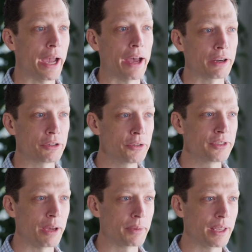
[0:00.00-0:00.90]
I knew how to
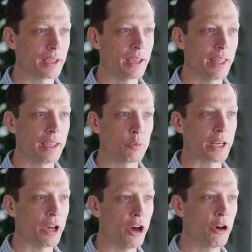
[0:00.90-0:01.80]
do something and
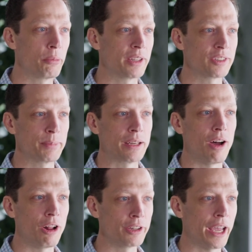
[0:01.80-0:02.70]
then went home and
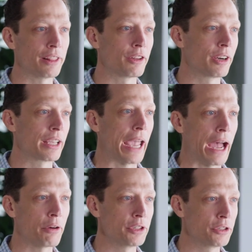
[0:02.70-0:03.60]
spent all night learning
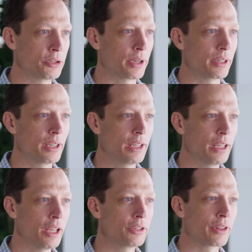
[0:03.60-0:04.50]
how to do it
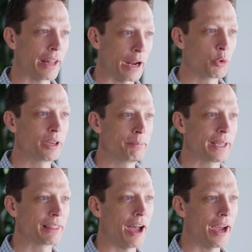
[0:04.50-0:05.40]
so that I
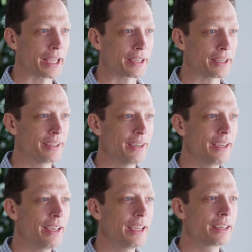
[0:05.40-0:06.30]
wouldn't be lying.
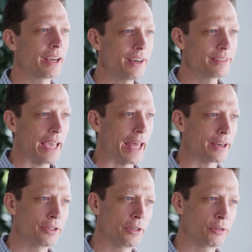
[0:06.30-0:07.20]
Gary's
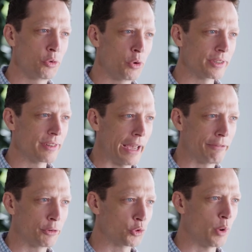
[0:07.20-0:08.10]
attitude towards
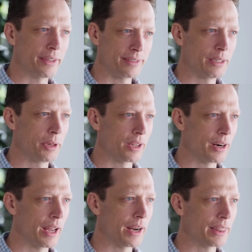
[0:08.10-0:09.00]
life was quite
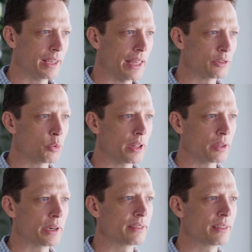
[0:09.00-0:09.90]
similar, and I think that's one
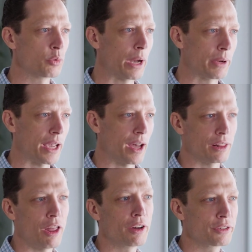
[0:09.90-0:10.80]
of the reasons why we
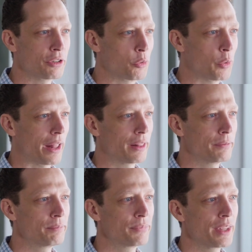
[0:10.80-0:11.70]
got along so
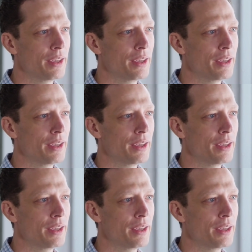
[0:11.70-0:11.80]
well.